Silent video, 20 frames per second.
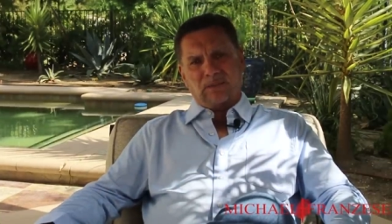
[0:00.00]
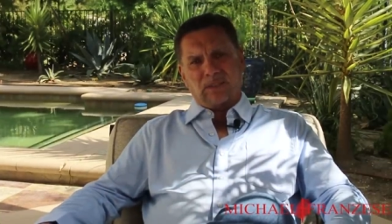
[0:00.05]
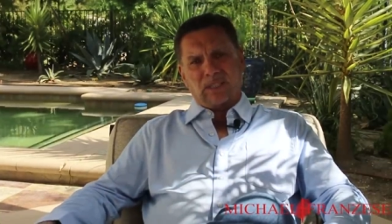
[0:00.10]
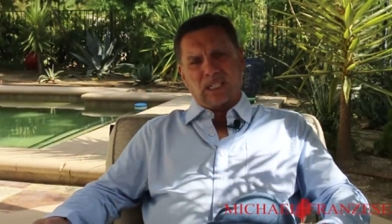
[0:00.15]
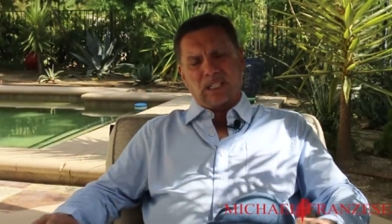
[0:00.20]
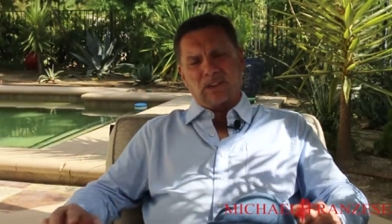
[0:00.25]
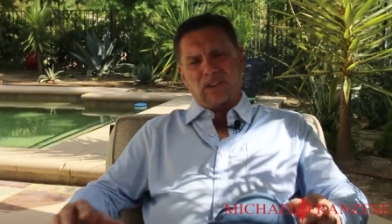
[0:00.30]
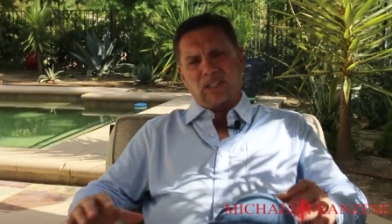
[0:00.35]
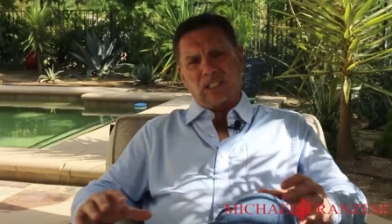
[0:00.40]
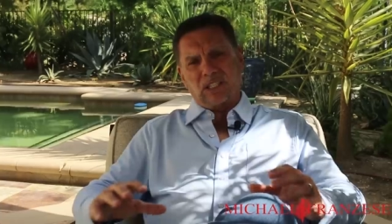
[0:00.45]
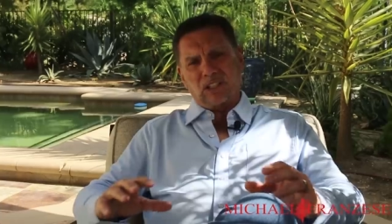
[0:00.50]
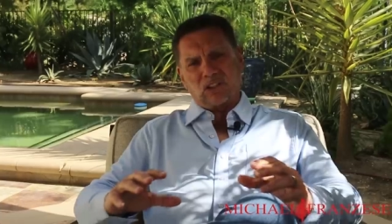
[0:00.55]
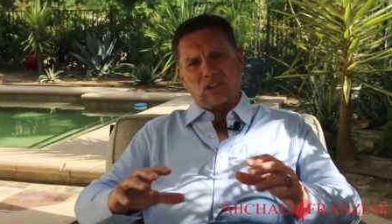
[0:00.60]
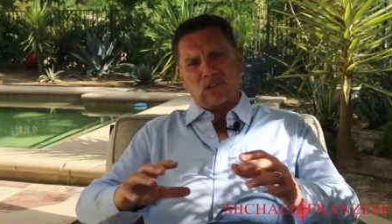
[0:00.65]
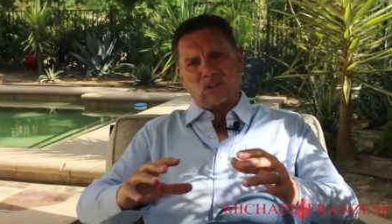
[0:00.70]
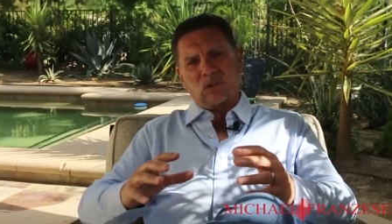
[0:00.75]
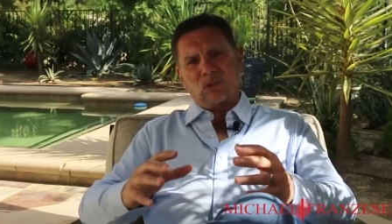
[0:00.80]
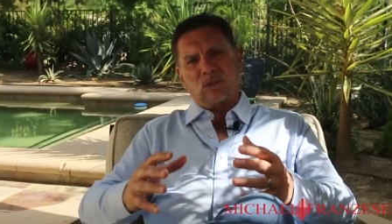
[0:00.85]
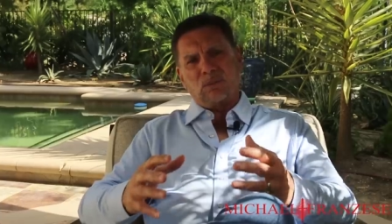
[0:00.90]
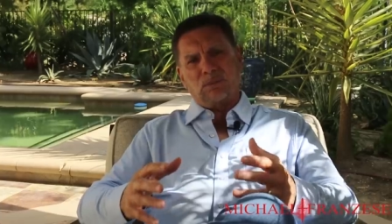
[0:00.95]
And I think it's
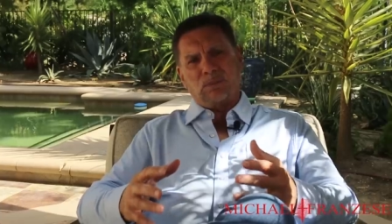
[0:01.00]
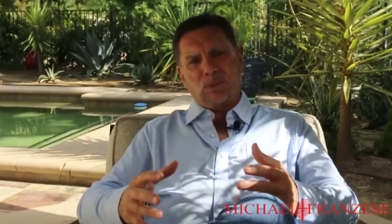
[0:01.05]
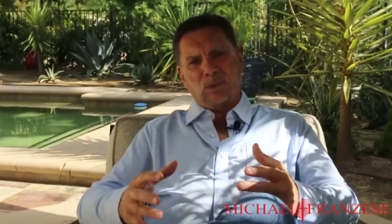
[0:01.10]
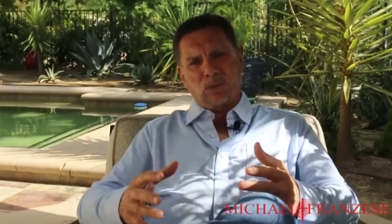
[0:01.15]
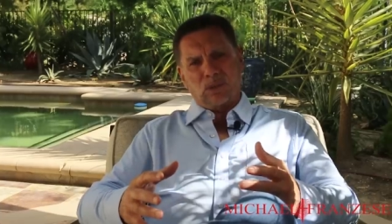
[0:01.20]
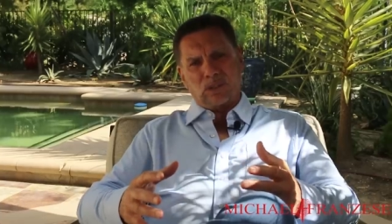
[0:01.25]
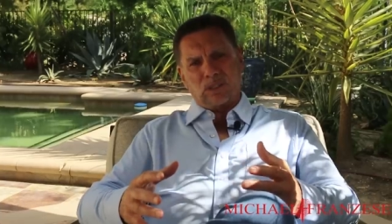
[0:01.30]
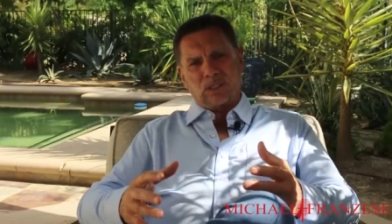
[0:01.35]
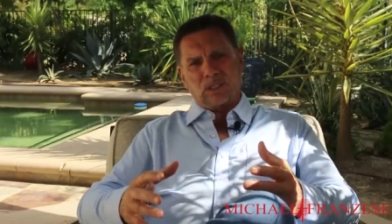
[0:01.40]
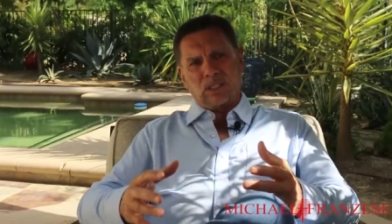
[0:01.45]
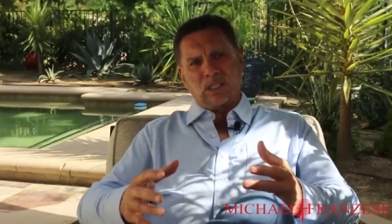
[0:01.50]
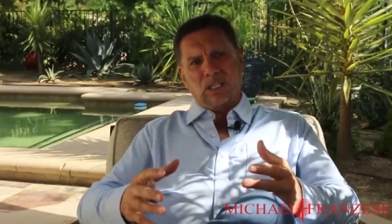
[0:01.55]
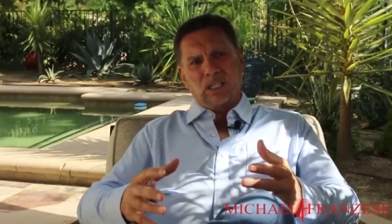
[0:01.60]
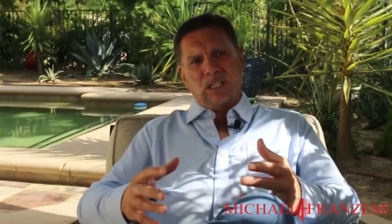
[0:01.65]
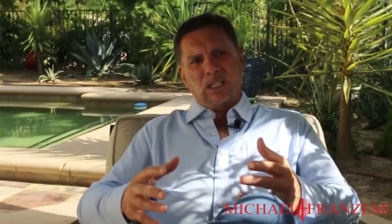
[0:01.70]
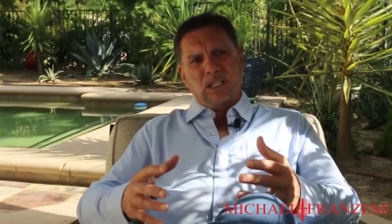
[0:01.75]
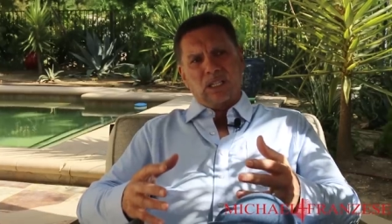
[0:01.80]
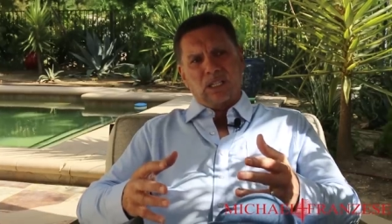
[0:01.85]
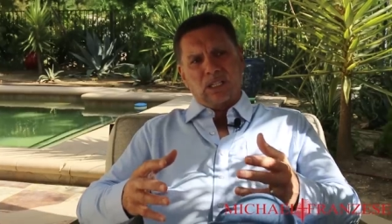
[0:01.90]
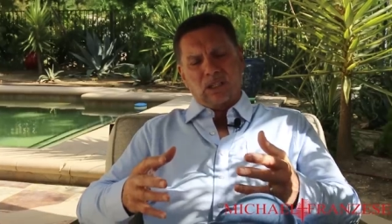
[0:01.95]
so important,
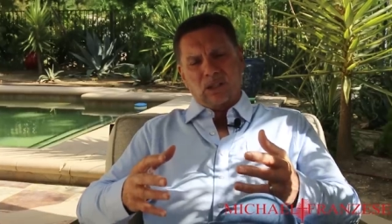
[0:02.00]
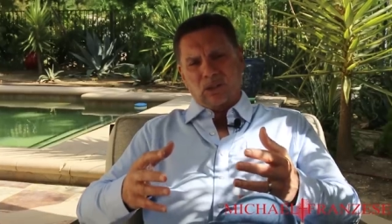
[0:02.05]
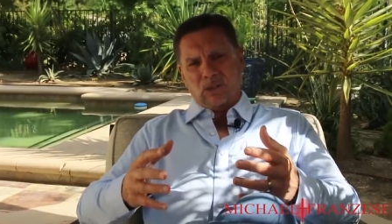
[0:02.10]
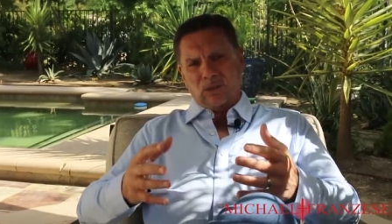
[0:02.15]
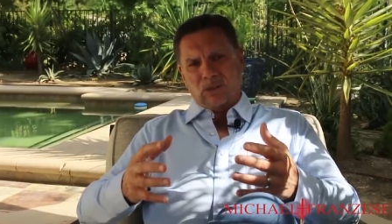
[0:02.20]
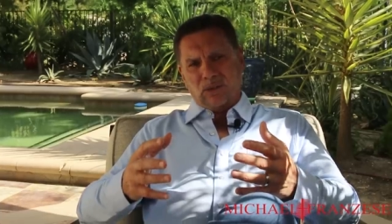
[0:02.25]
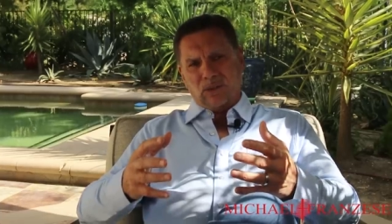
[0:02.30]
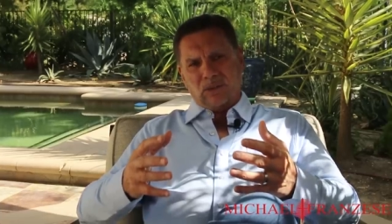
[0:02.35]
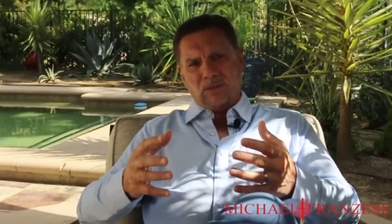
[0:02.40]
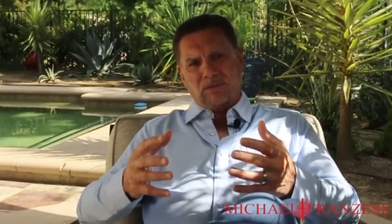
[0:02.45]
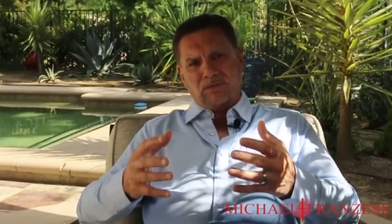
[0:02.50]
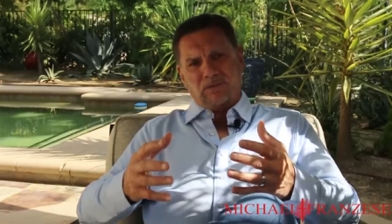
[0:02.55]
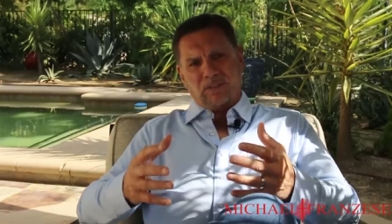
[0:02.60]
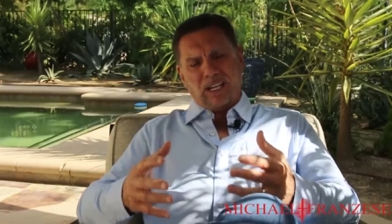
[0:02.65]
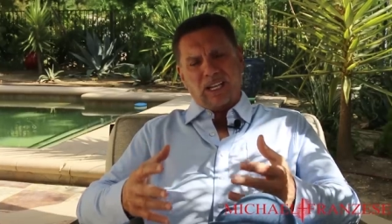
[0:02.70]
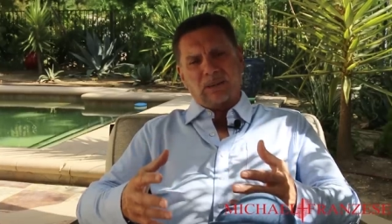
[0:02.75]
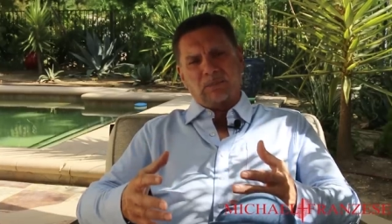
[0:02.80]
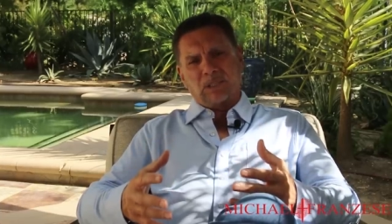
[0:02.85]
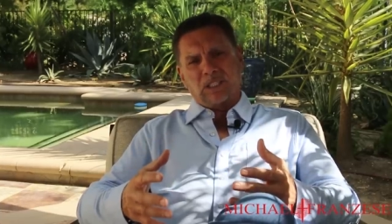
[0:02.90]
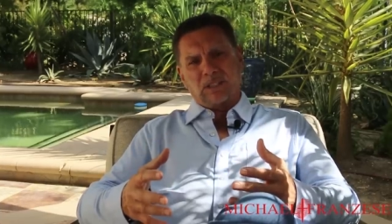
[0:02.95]
you know, the
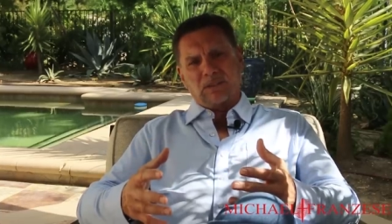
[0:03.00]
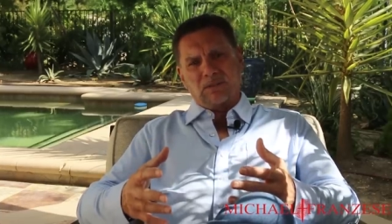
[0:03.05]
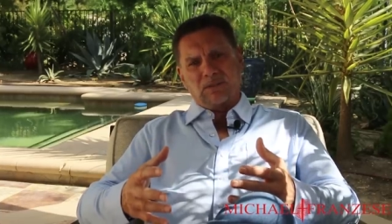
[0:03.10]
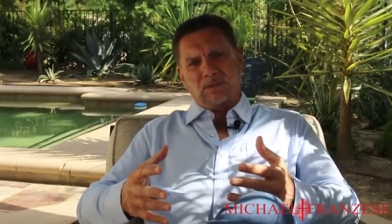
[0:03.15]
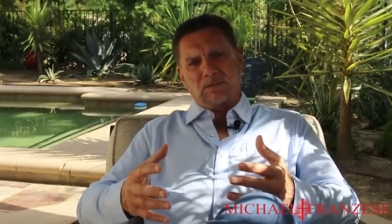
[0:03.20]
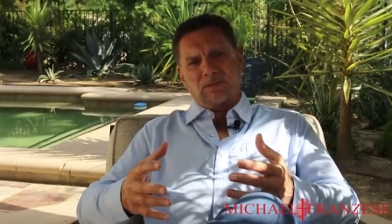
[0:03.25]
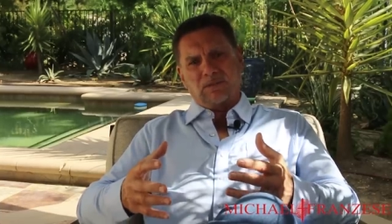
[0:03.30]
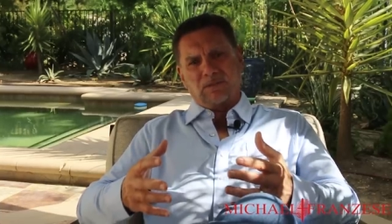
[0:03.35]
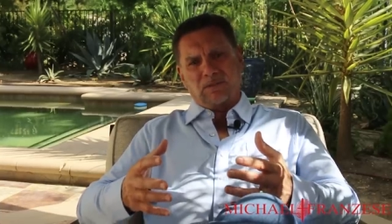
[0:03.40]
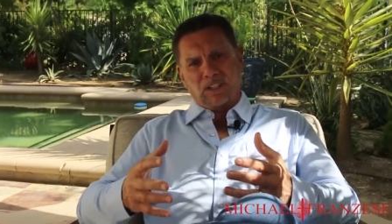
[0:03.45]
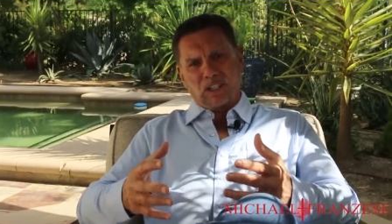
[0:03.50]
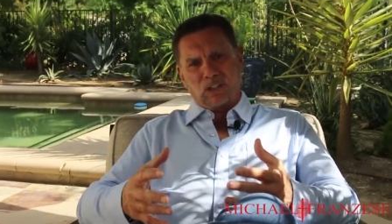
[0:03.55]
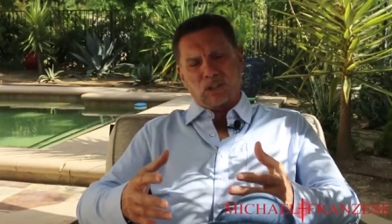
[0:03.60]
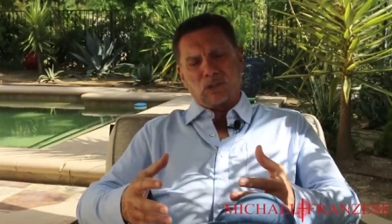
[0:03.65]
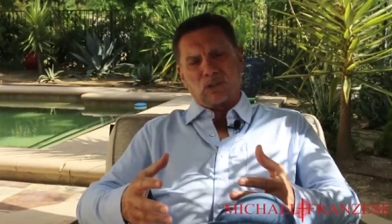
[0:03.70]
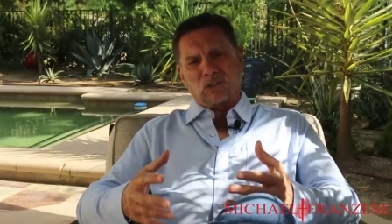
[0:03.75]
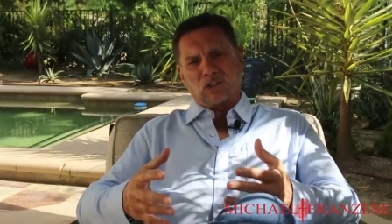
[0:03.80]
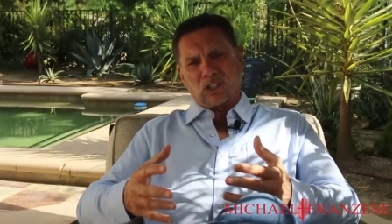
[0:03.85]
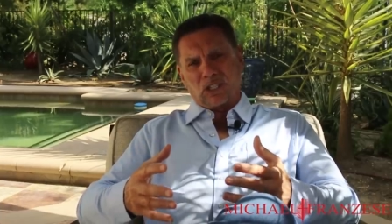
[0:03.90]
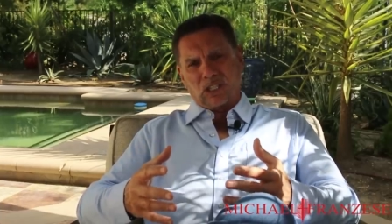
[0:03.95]
family
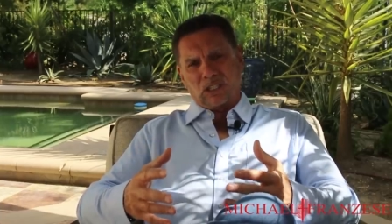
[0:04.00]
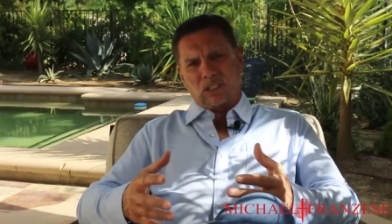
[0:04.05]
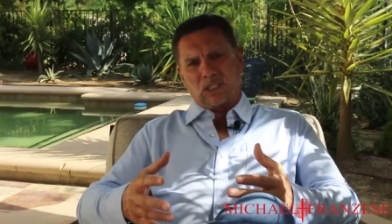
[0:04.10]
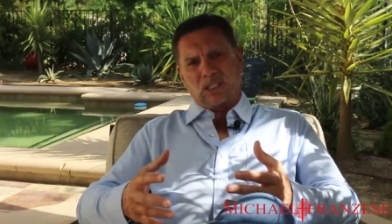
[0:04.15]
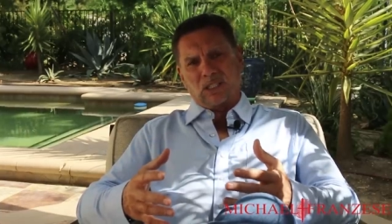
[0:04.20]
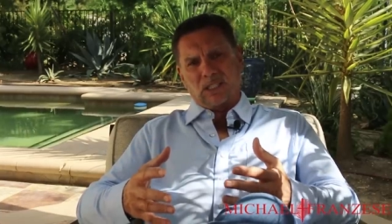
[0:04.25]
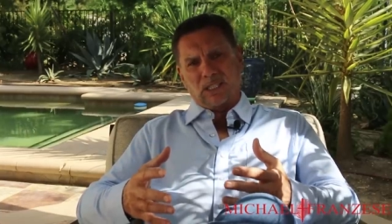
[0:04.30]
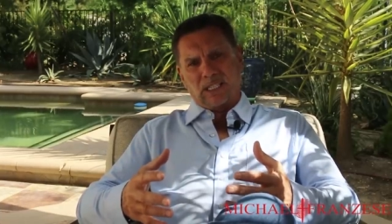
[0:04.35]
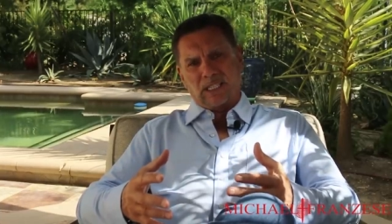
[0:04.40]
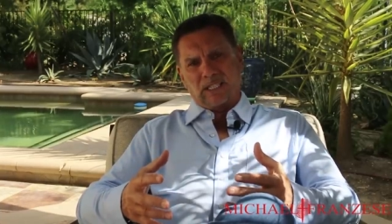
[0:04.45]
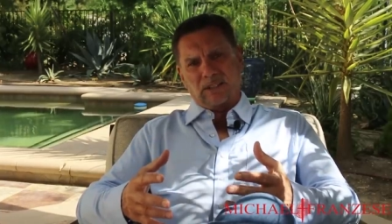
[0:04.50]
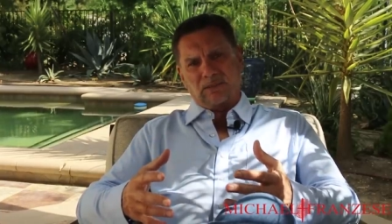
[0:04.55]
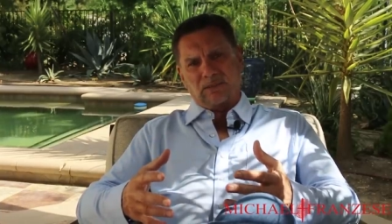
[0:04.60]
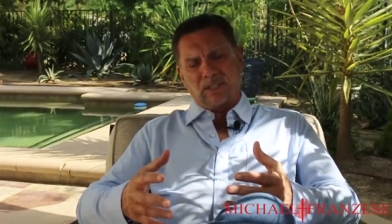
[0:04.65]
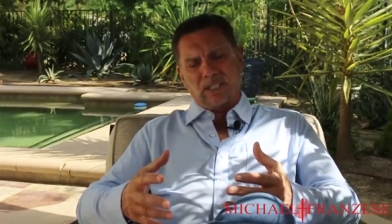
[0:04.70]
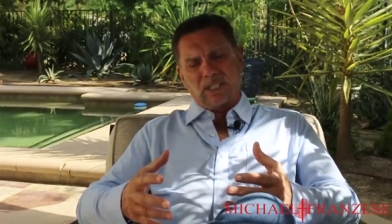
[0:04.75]
figures in our life.